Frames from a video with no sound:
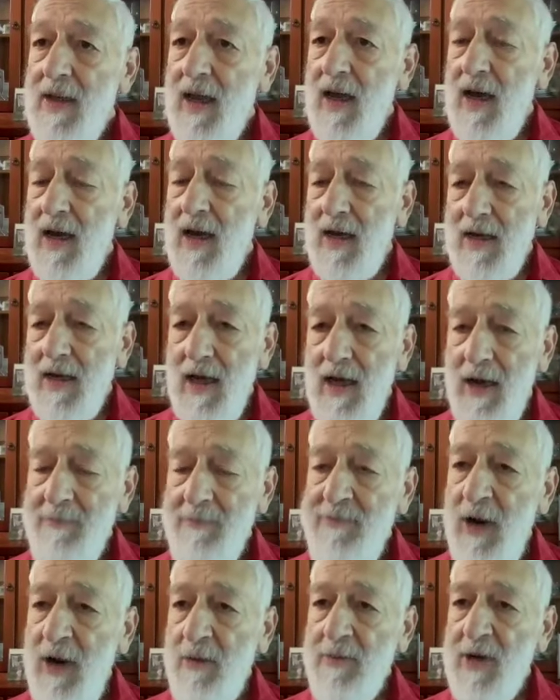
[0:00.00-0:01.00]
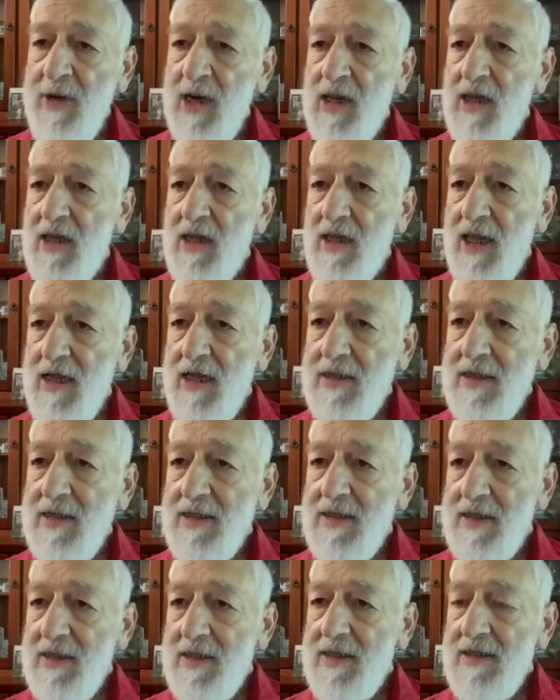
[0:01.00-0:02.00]
abdominal
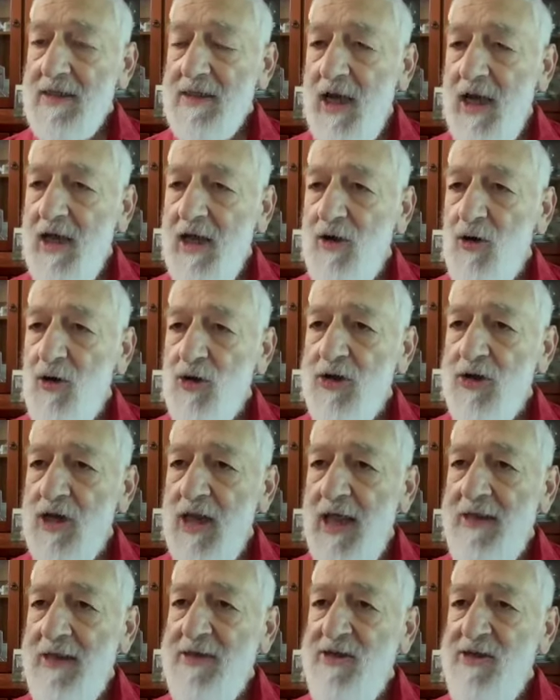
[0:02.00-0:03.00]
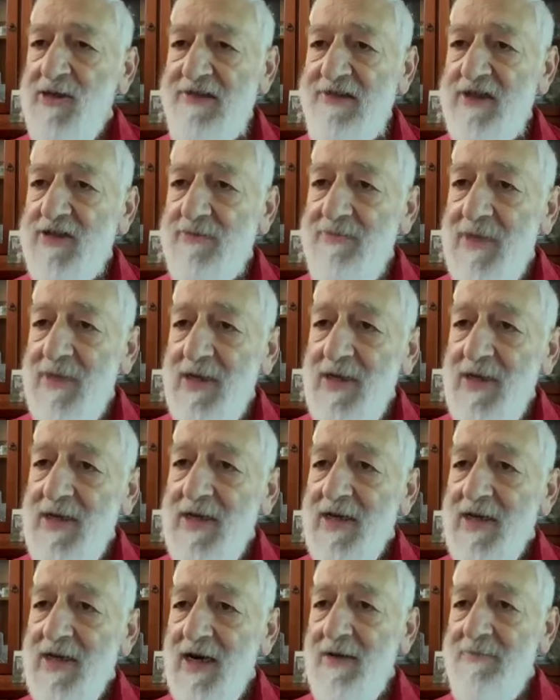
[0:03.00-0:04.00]
aortal aneurysm.
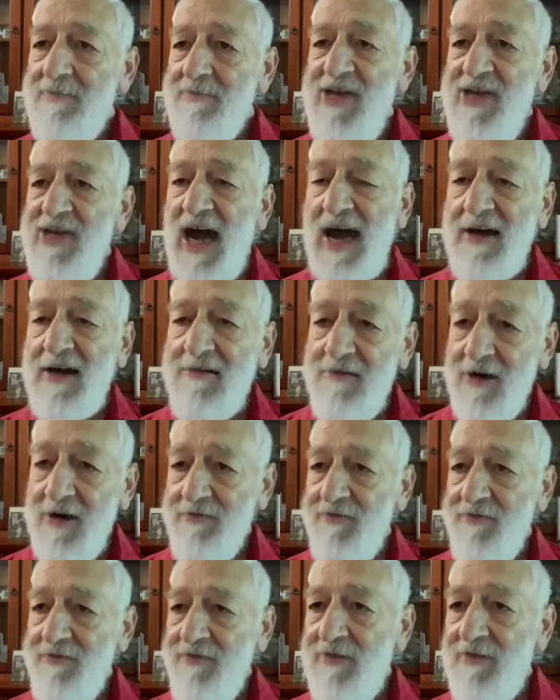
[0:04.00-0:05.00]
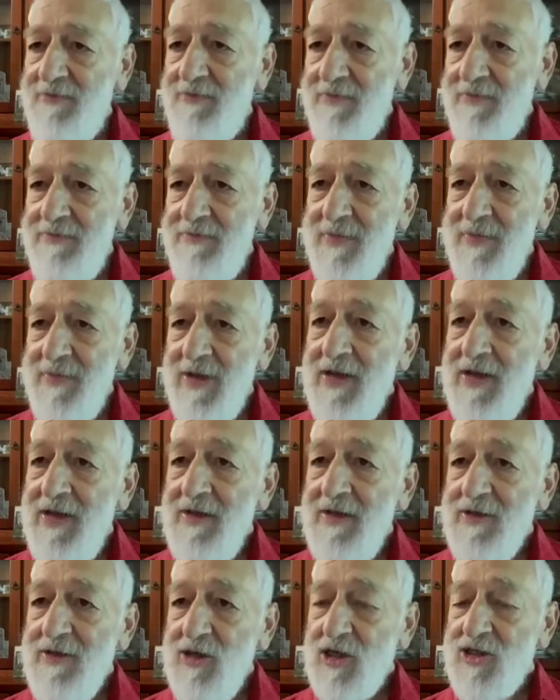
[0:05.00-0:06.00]
I'm Dacron from
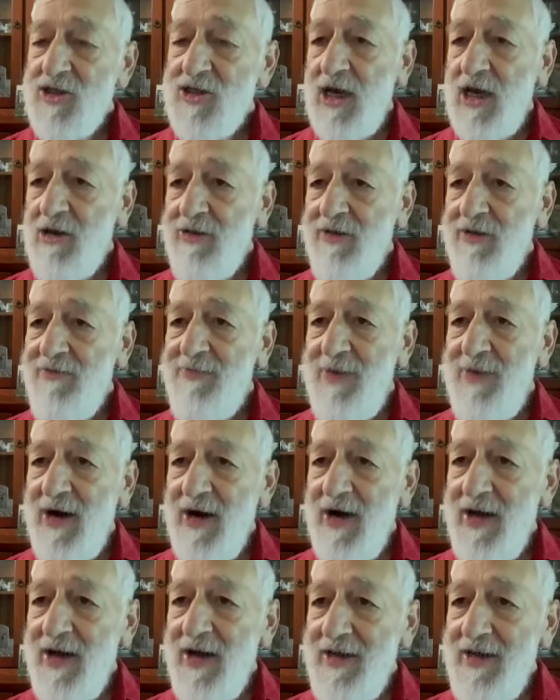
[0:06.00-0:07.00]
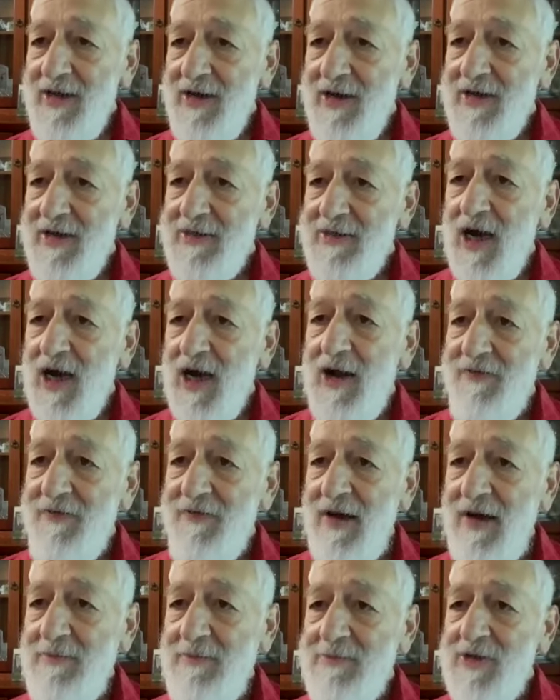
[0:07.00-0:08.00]
just south of my
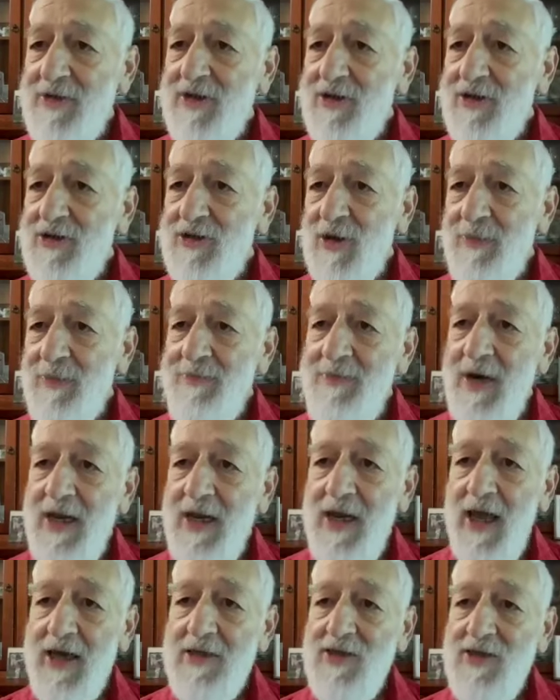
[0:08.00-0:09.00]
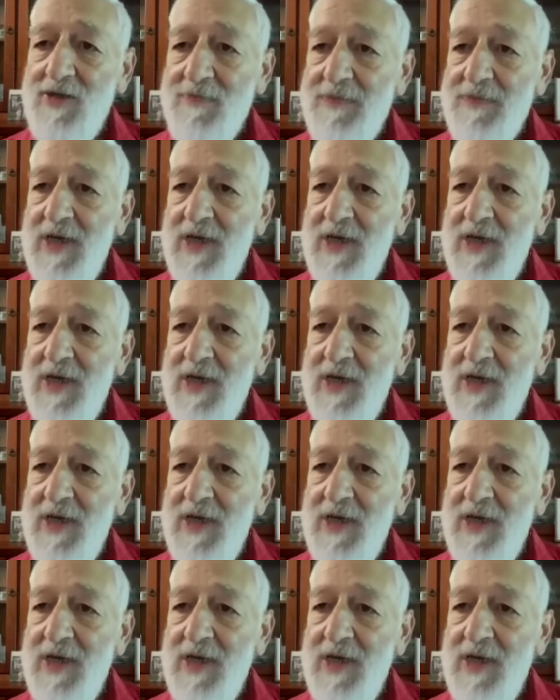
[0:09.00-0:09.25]
diaphragm to the top of my legs.